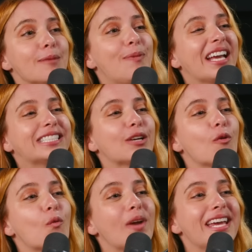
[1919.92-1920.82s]
to pick
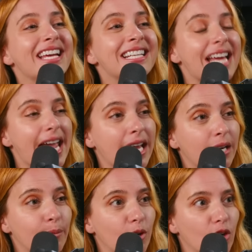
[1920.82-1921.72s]
a winged
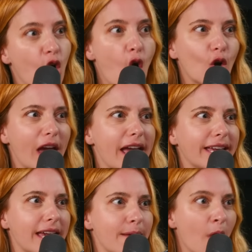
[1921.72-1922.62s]
animal. Okay, Sarah,
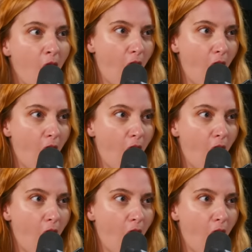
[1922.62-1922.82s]
even